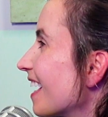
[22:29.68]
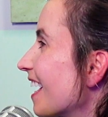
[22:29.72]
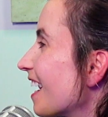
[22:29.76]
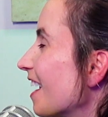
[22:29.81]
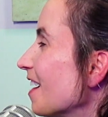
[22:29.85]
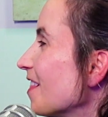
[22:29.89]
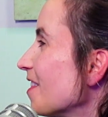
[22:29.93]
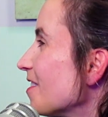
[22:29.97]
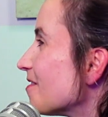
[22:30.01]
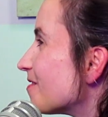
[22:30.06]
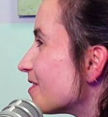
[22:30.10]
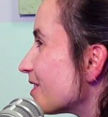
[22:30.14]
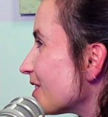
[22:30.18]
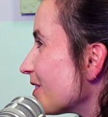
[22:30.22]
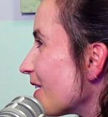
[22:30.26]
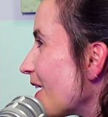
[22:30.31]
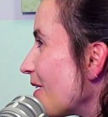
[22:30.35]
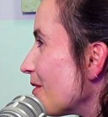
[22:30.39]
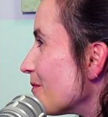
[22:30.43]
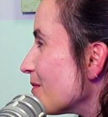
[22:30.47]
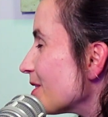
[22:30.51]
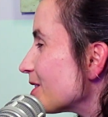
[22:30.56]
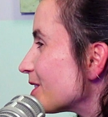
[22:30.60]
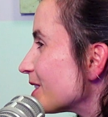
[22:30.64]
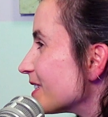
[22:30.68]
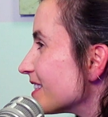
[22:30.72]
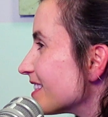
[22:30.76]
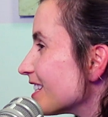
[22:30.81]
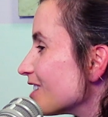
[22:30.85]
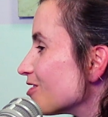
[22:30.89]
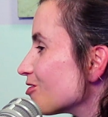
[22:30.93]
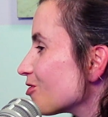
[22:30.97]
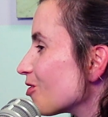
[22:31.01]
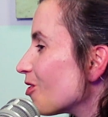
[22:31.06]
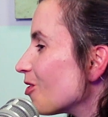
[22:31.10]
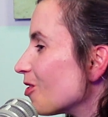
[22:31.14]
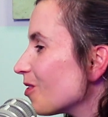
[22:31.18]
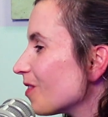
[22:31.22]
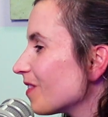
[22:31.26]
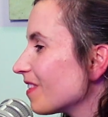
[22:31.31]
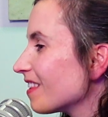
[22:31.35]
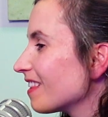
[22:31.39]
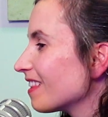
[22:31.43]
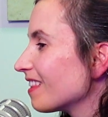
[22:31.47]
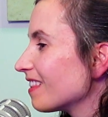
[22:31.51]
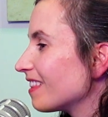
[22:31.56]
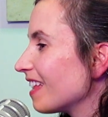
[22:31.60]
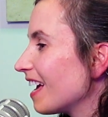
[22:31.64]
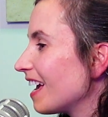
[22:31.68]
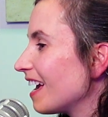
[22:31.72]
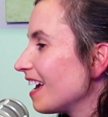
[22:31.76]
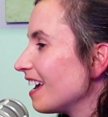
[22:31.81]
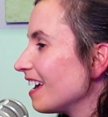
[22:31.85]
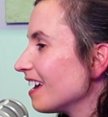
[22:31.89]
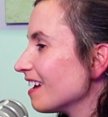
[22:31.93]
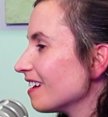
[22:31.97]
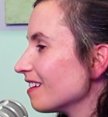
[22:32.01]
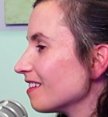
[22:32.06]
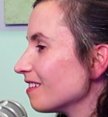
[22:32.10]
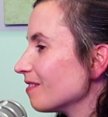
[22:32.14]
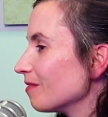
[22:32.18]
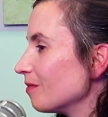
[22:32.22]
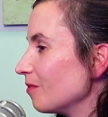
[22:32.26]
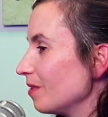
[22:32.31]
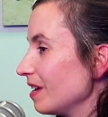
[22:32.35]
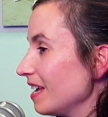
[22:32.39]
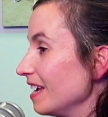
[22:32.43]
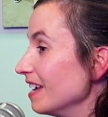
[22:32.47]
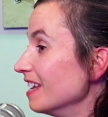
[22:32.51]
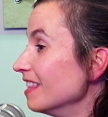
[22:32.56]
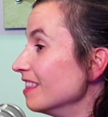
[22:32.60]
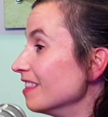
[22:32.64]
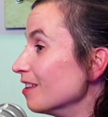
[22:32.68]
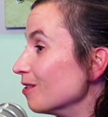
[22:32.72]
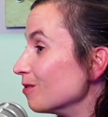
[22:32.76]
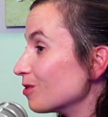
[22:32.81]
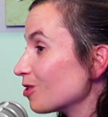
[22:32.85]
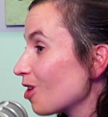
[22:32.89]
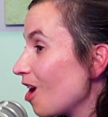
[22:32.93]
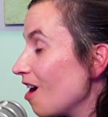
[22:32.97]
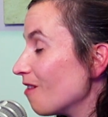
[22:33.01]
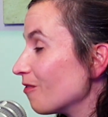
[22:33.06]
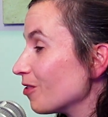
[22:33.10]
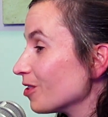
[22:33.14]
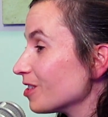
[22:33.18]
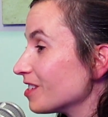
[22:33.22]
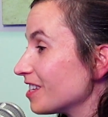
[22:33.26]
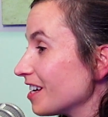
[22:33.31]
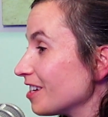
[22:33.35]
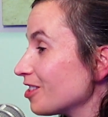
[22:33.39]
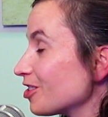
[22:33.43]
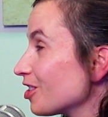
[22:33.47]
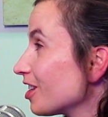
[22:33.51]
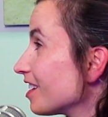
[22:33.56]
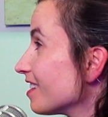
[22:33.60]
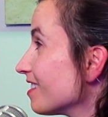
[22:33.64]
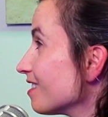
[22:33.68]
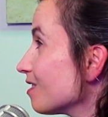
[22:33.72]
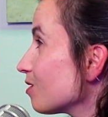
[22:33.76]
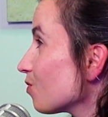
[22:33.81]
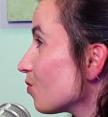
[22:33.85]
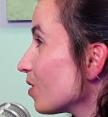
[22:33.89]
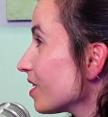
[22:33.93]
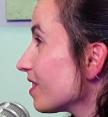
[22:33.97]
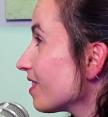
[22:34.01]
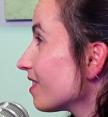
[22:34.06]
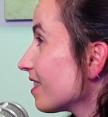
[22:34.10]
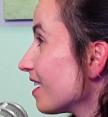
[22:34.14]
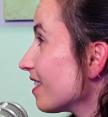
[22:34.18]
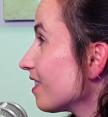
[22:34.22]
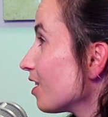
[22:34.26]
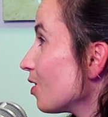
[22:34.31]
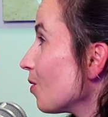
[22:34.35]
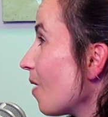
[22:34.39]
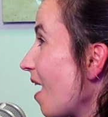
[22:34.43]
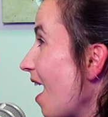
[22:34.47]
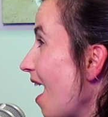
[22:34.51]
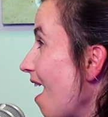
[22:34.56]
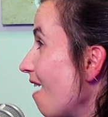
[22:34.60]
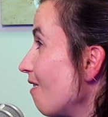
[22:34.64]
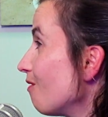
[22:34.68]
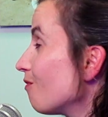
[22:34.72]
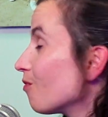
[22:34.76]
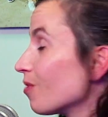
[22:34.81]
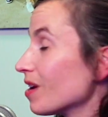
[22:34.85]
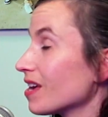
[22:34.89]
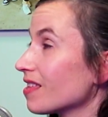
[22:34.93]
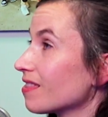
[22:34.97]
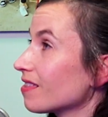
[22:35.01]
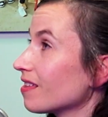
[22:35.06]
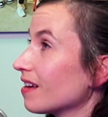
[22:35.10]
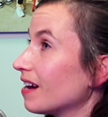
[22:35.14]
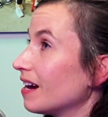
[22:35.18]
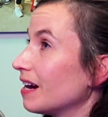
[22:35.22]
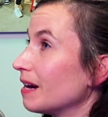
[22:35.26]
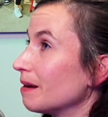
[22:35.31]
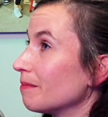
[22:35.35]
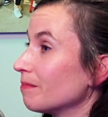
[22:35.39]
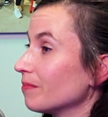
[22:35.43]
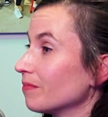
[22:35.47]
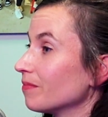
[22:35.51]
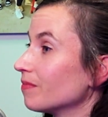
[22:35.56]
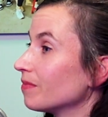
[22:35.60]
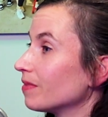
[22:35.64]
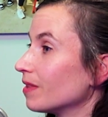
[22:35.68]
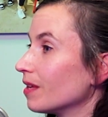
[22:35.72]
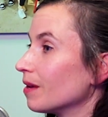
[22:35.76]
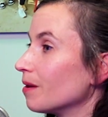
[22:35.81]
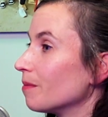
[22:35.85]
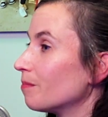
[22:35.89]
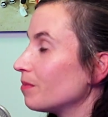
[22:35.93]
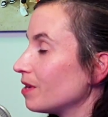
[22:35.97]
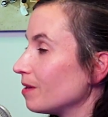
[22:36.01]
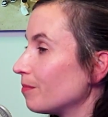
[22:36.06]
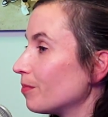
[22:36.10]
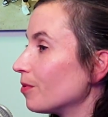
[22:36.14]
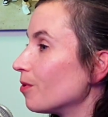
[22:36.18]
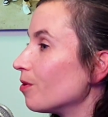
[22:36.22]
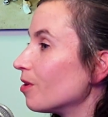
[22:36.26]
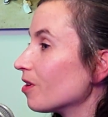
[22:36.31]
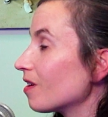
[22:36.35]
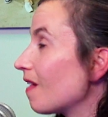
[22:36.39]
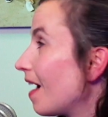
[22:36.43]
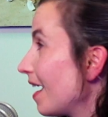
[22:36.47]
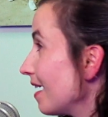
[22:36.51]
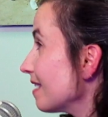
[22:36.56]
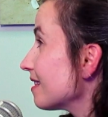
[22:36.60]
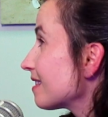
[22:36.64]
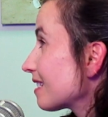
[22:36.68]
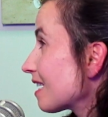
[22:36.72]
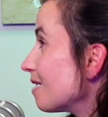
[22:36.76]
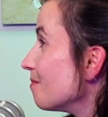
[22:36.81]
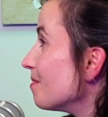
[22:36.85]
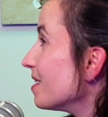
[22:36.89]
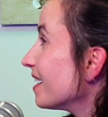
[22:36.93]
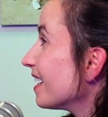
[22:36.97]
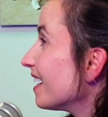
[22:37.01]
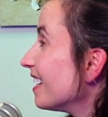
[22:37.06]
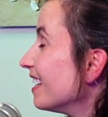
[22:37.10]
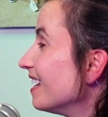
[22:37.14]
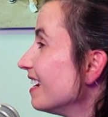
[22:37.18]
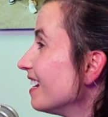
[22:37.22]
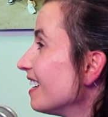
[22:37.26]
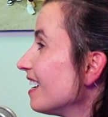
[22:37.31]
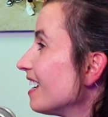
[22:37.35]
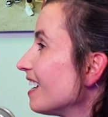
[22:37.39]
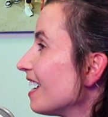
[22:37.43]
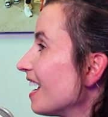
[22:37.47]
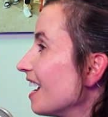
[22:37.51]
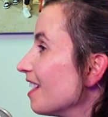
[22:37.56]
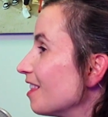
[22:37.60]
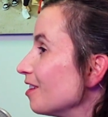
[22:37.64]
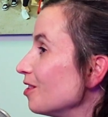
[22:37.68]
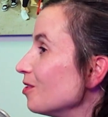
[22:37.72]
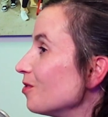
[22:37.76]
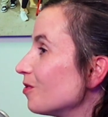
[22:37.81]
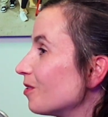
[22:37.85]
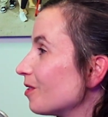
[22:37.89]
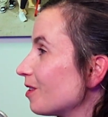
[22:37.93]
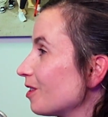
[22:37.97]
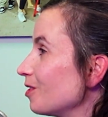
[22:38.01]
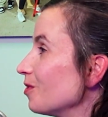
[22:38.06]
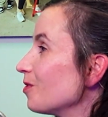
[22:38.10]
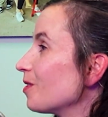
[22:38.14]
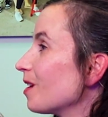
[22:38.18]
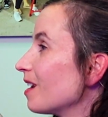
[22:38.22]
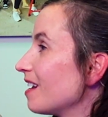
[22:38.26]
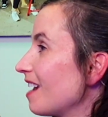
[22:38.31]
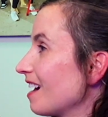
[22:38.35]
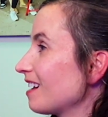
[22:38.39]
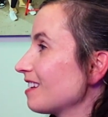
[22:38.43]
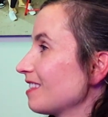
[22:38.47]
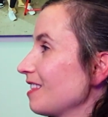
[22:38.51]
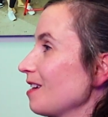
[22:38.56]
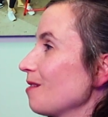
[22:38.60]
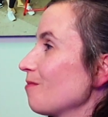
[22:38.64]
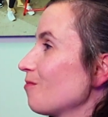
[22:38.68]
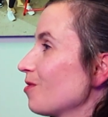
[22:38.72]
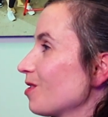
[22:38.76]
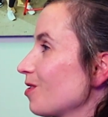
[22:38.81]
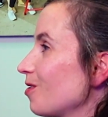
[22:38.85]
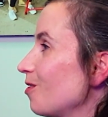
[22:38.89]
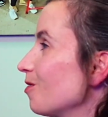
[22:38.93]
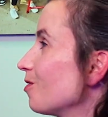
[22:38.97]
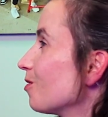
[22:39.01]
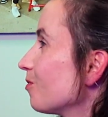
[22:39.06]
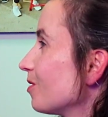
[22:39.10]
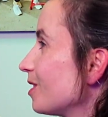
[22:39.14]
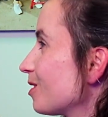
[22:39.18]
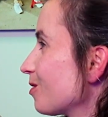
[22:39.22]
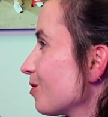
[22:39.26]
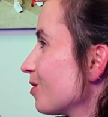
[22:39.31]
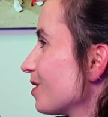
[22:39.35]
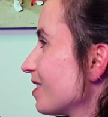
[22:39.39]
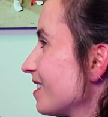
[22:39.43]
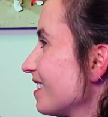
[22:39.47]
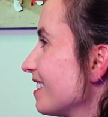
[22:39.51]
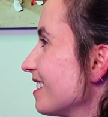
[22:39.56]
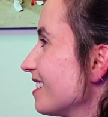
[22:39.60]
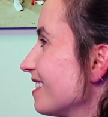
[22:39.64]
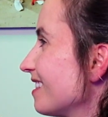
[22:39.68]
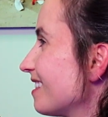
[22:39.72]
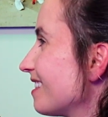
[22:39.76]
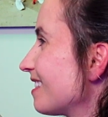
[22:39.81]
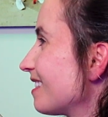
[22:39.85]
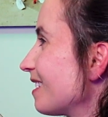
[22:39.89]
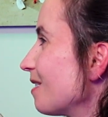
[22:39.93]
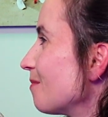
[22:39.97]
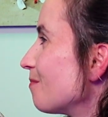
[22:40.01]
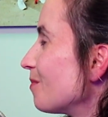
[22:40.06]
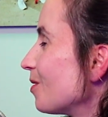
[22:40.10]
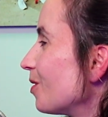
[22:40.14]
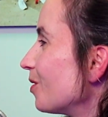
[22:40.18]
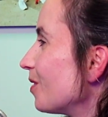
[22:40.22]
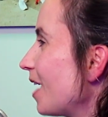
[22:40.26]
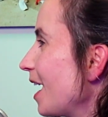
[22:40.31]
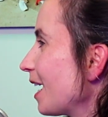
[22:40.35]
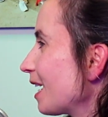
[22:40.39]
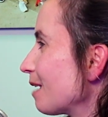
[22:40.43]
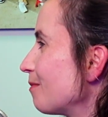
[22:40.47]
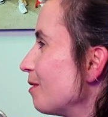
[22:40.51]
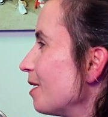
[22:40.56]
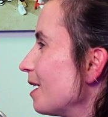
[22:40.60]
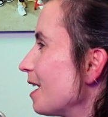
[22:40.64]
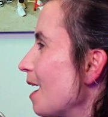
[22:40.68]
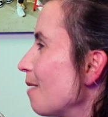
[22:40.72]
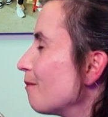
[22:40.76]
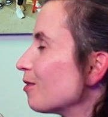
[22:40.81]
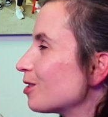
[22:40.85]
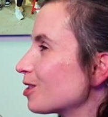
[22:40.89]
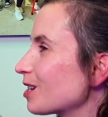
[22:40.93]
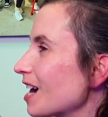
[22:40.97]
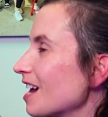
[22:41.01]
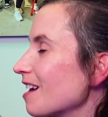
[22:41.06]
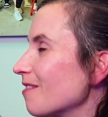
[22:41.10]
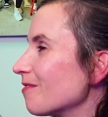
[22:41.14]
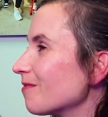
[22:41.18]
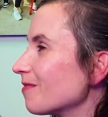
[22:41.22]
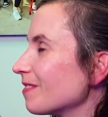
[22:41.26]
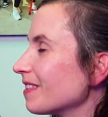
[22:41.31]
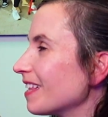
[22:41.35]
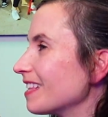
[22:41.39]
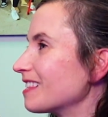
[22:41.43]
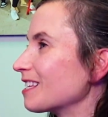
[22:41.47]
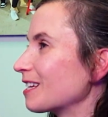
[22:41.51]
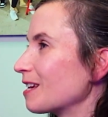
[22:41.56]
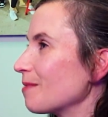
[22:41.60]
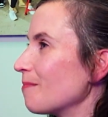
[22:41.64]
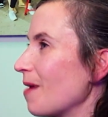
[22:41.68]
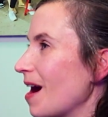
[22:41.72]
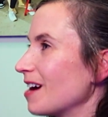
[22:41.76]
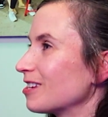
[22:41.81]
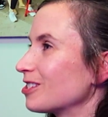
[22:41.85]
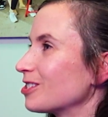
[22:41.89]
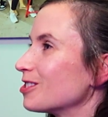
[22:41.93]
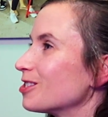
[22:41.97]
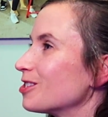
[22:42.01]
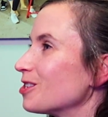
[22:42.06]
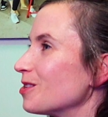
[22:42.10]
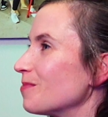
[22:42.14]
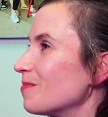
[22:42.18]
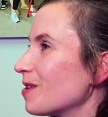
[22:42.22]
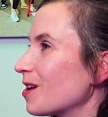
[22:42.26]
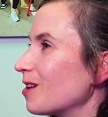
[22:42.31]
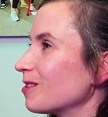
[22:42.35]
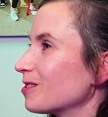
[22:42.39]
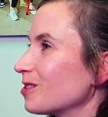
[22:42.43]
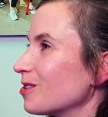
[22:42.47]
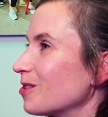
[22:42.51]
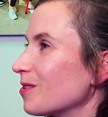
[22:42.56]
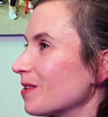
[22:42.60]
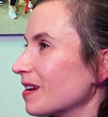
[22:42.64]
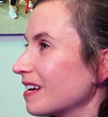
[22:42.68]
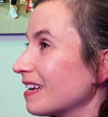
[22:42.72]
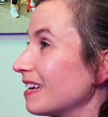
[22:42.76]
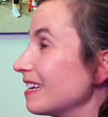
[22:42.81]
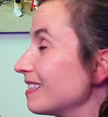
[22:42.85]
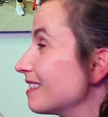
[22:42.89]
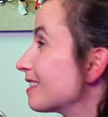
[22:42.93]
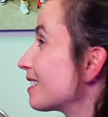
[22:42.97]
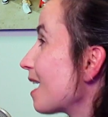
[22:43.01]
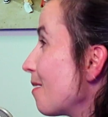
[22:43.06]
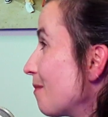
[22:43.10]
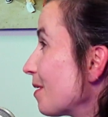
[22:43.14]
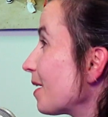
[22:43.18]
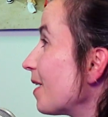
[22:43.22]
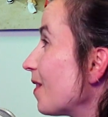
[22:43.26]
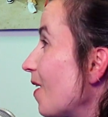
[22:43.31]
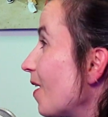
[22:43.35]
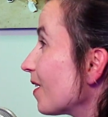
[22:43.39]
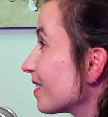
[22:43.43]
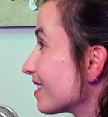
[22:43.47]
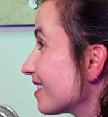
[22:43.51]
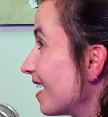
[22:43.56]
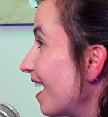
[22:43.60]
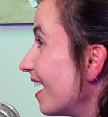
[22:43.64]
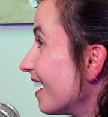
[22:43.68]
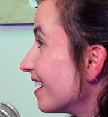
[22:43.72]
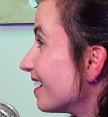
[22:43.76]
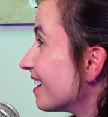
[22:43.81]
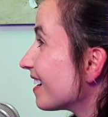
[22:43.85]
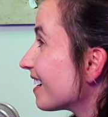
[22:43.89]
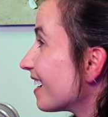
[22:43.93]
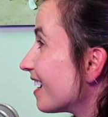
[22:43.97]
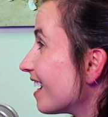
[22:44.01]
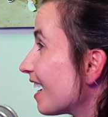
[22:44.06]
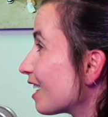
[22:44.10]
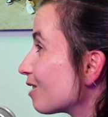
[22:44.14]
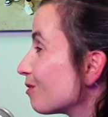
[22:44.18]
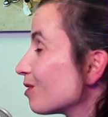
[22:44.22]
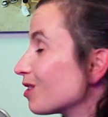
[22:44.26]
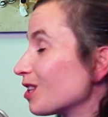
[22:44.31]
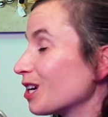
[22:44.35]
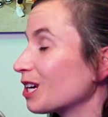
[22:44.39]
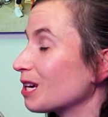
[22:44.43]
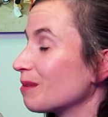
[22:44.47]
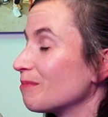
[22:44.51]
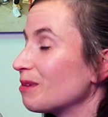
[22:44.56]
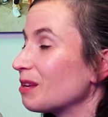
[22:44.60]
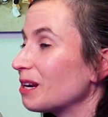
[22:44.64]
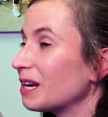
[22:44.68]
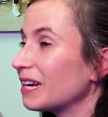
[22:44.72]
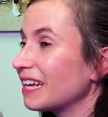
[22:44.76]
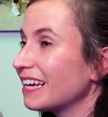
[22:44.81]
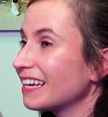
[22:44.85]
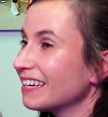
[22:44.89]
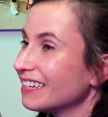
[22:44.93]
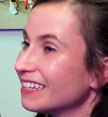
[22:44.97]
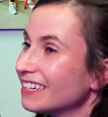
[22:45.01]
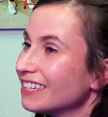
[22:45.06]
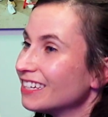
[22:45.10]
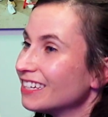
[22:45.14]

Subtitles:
And I love too how Mission Central, in those conversations that you have with the people, clients coming in, and that you connect them with all the resources to build that community up, which that's compassion too, but also it's coming alongside to connect with the community